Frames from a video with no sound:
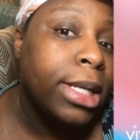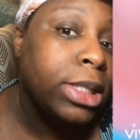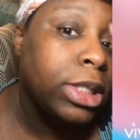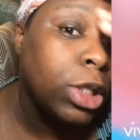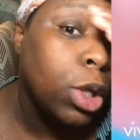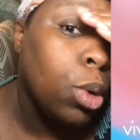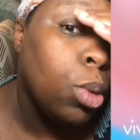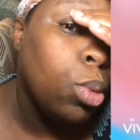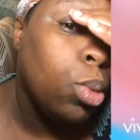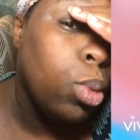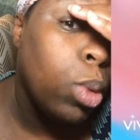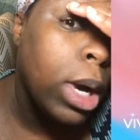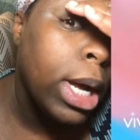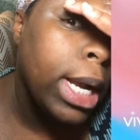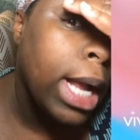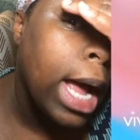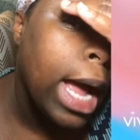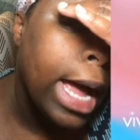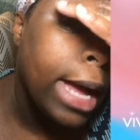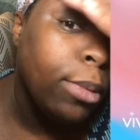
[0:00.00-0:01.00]
So what
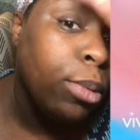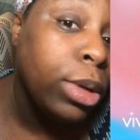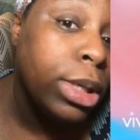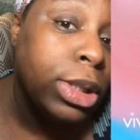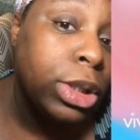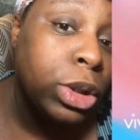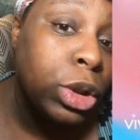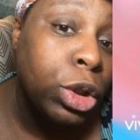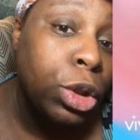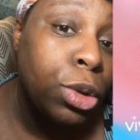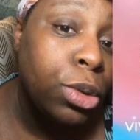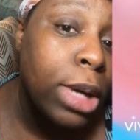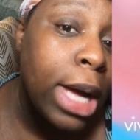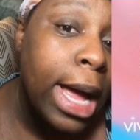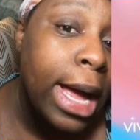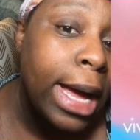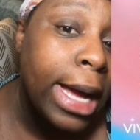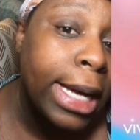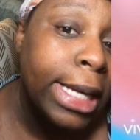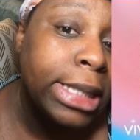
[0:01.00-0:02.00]
I would do,
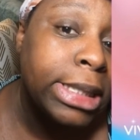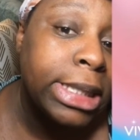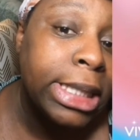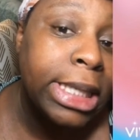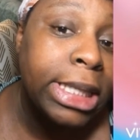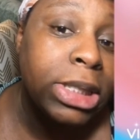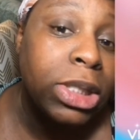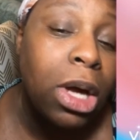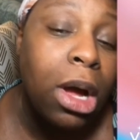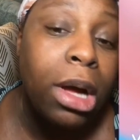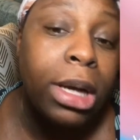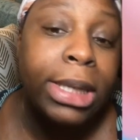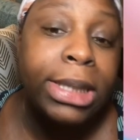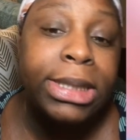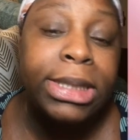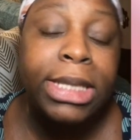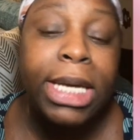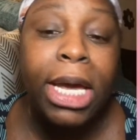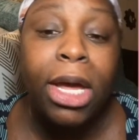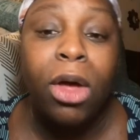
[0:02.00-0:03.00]
guys, is on a
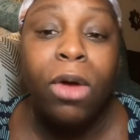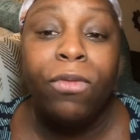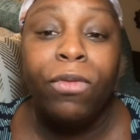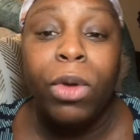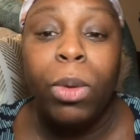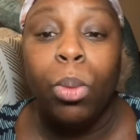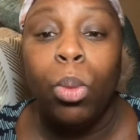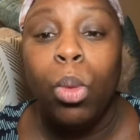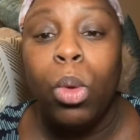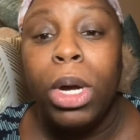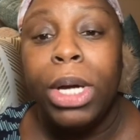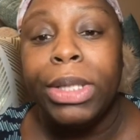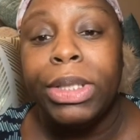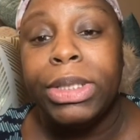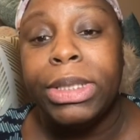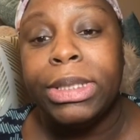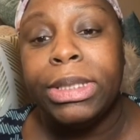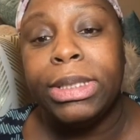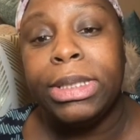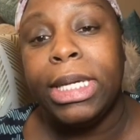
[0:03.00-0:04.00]
scale from 1
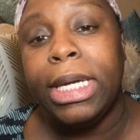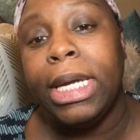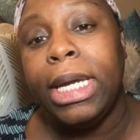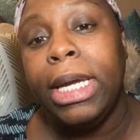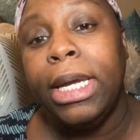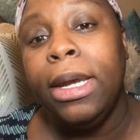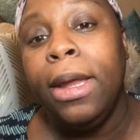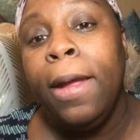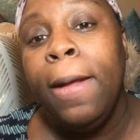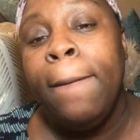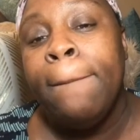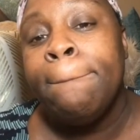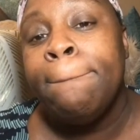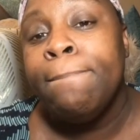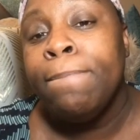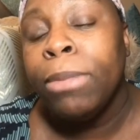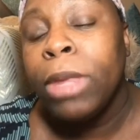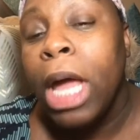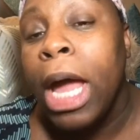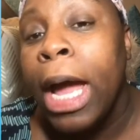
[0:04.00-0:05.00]
to 10,
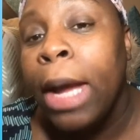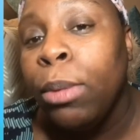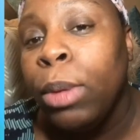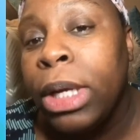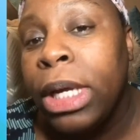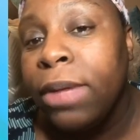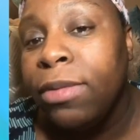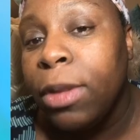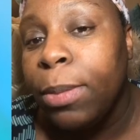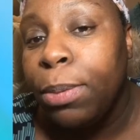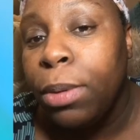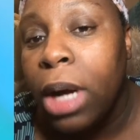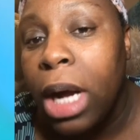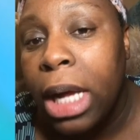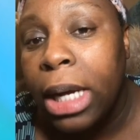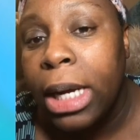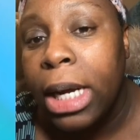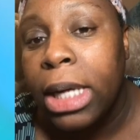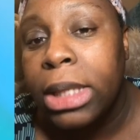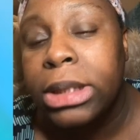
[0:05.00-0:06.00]
I would give the
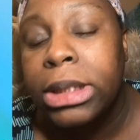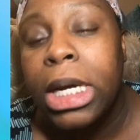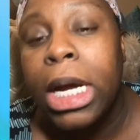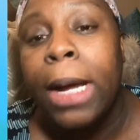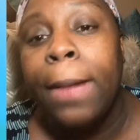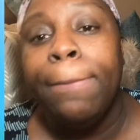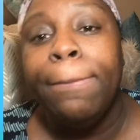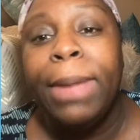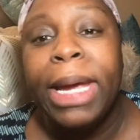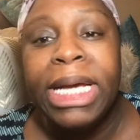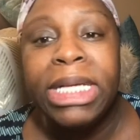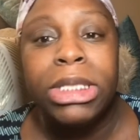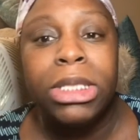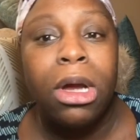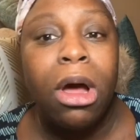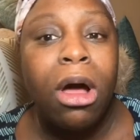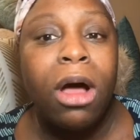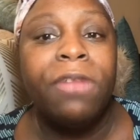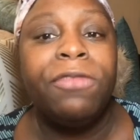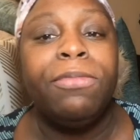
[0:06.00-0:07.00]
product based
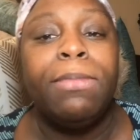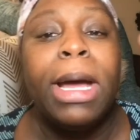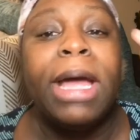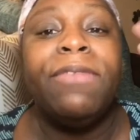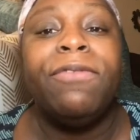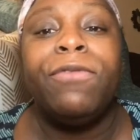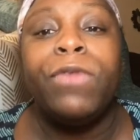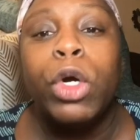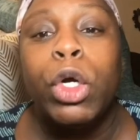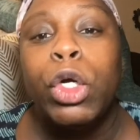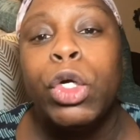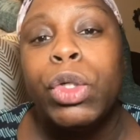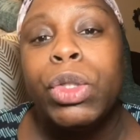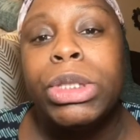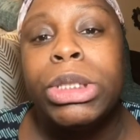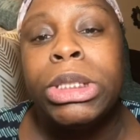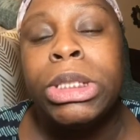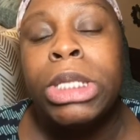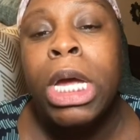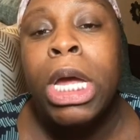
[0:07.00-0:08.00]
off my
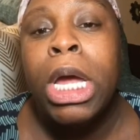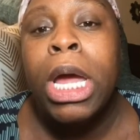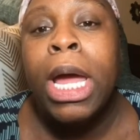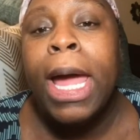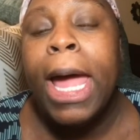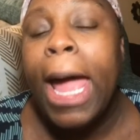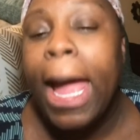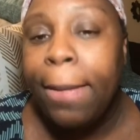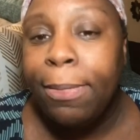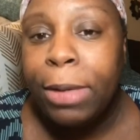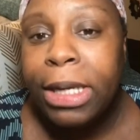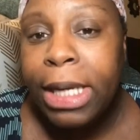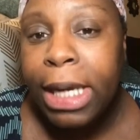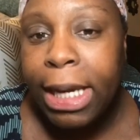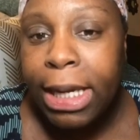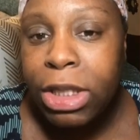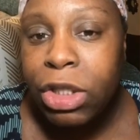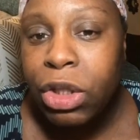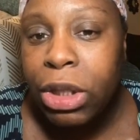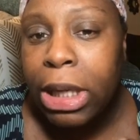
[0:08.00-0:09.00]
first
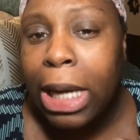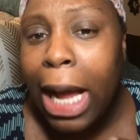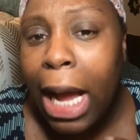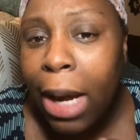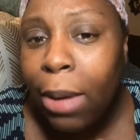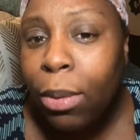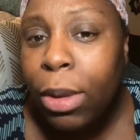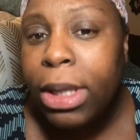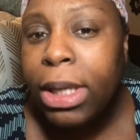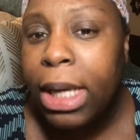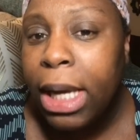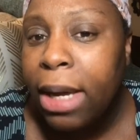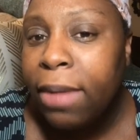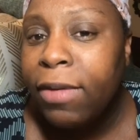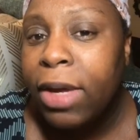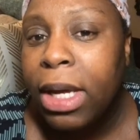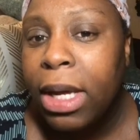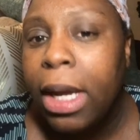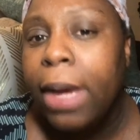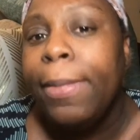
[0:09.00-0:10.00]
application, I would give
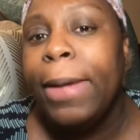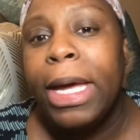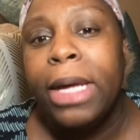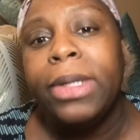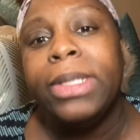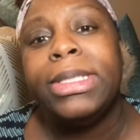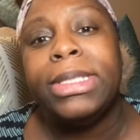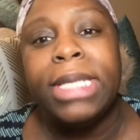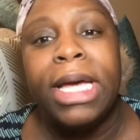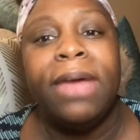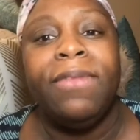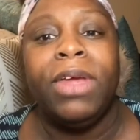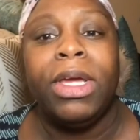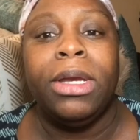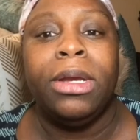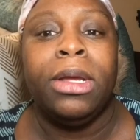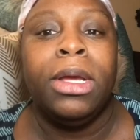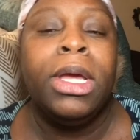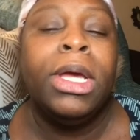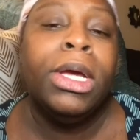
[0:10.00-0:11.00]
it about a
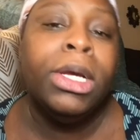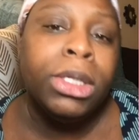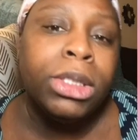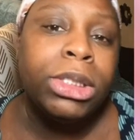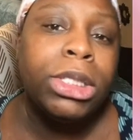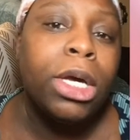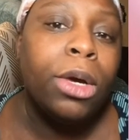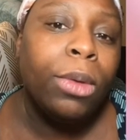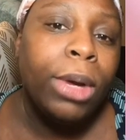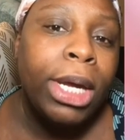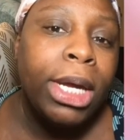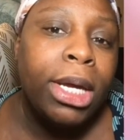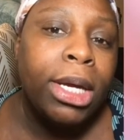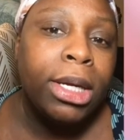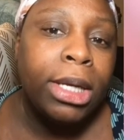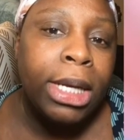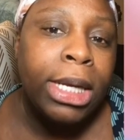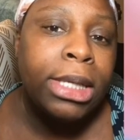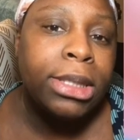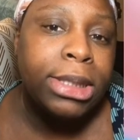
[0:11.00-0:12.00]
7. So
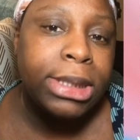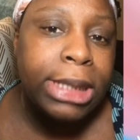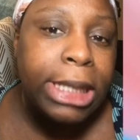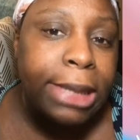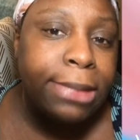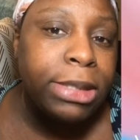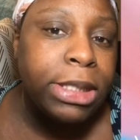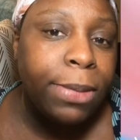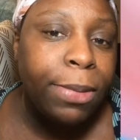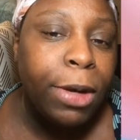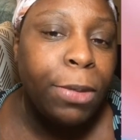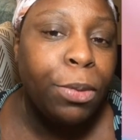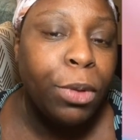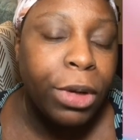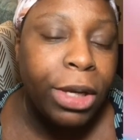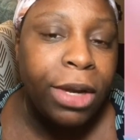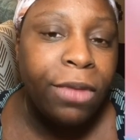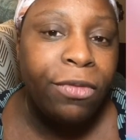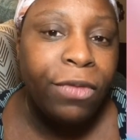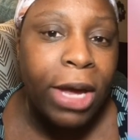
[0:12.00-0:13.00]
it seems to be
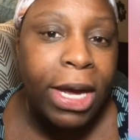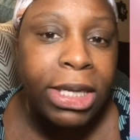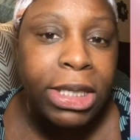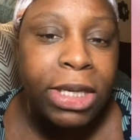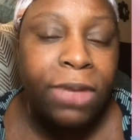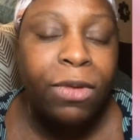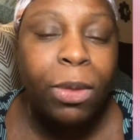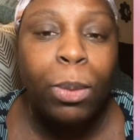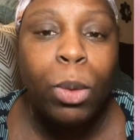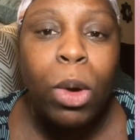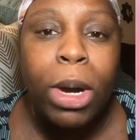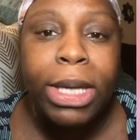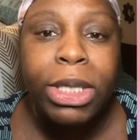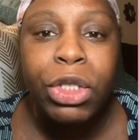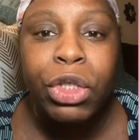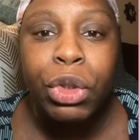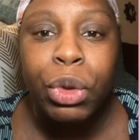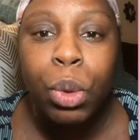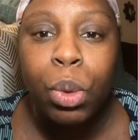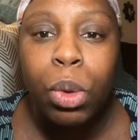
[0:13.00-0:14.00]
pretty effective. I'm quite
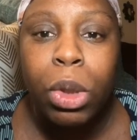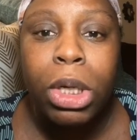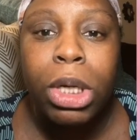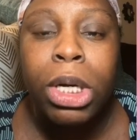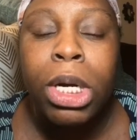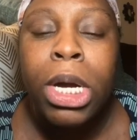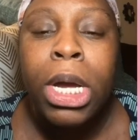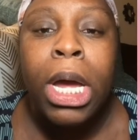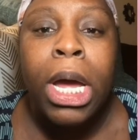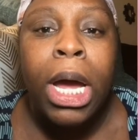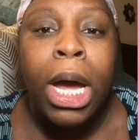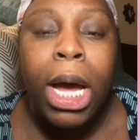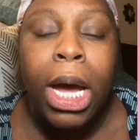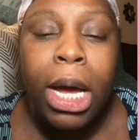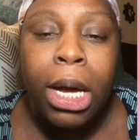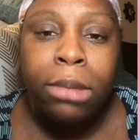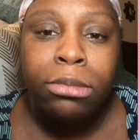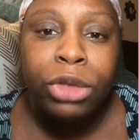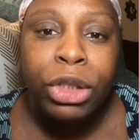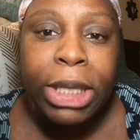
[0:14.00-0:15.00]
sure,
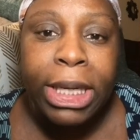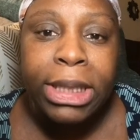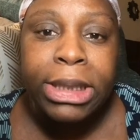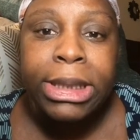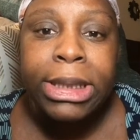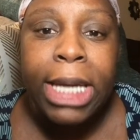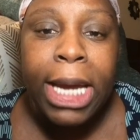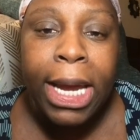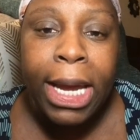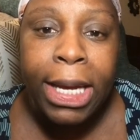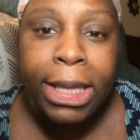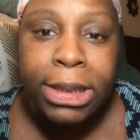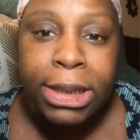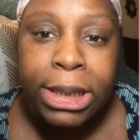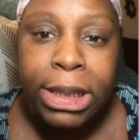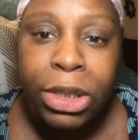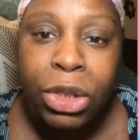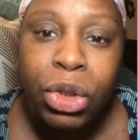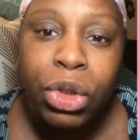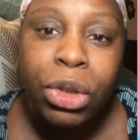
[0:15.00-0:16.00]
just as
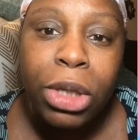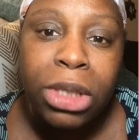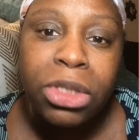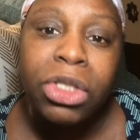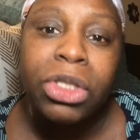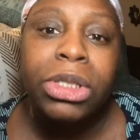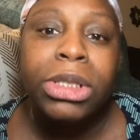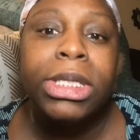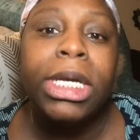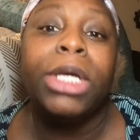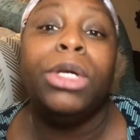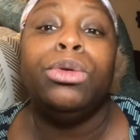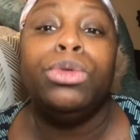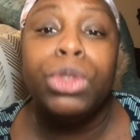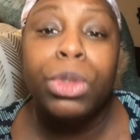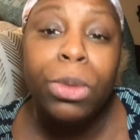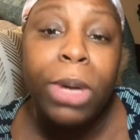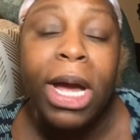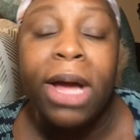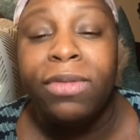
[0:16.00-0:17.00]
the instructions say, you
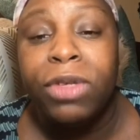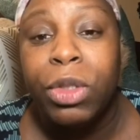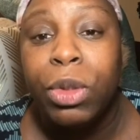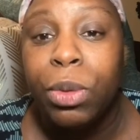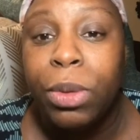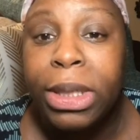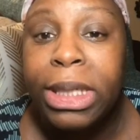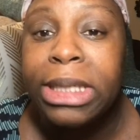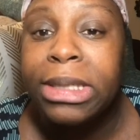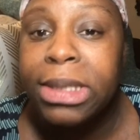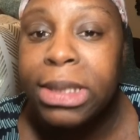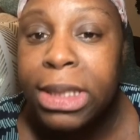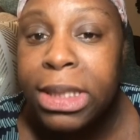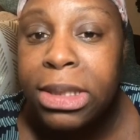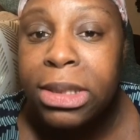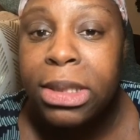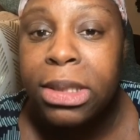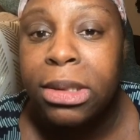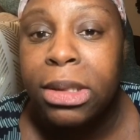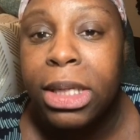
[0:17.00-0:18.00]
do have to do it
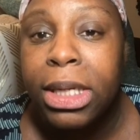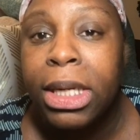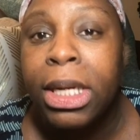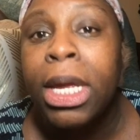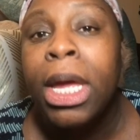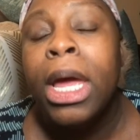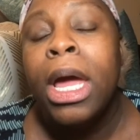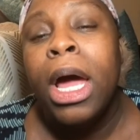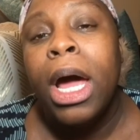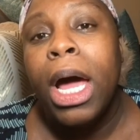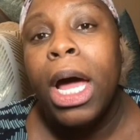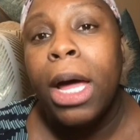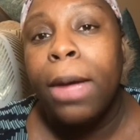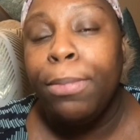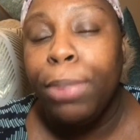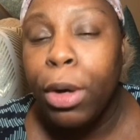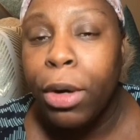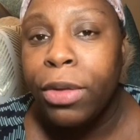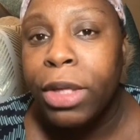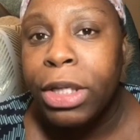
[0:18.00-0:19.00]
consistently.
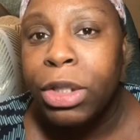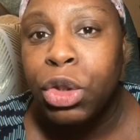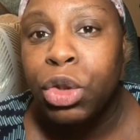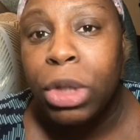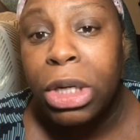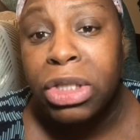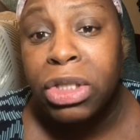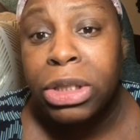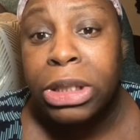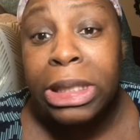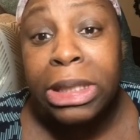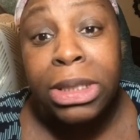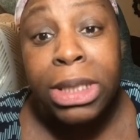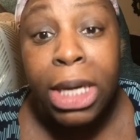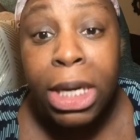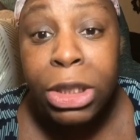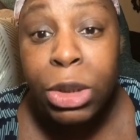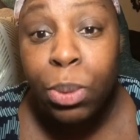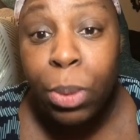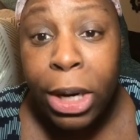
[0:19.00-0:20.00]
Per the instructions, it
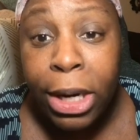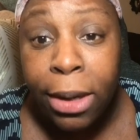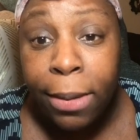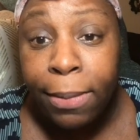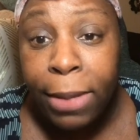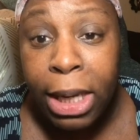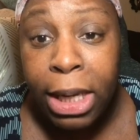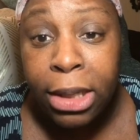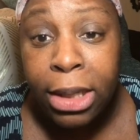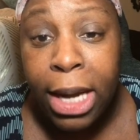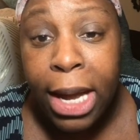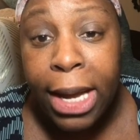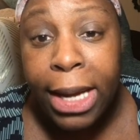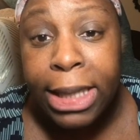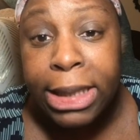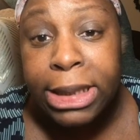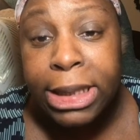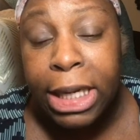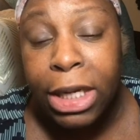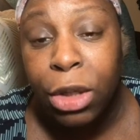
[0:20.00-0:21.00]
does recommend,
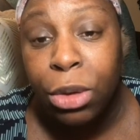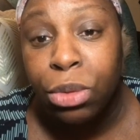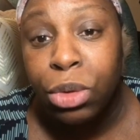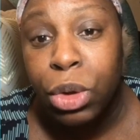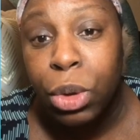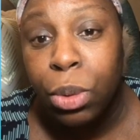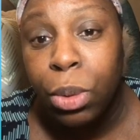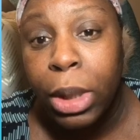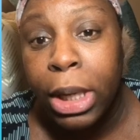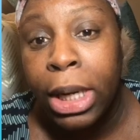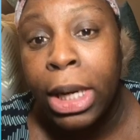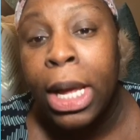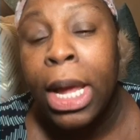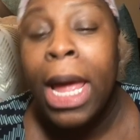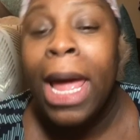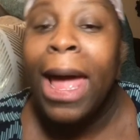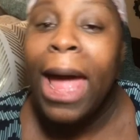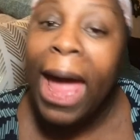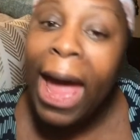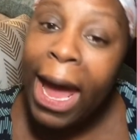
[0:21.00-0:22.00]
guys, that you do it
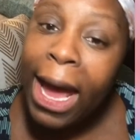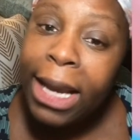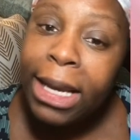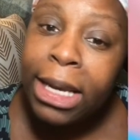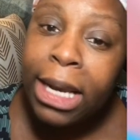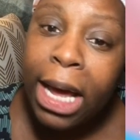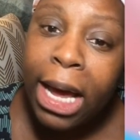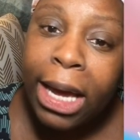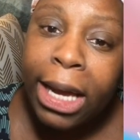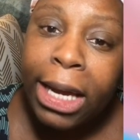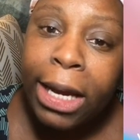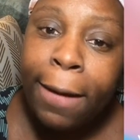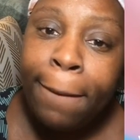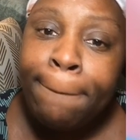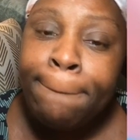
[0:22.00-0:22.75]
at night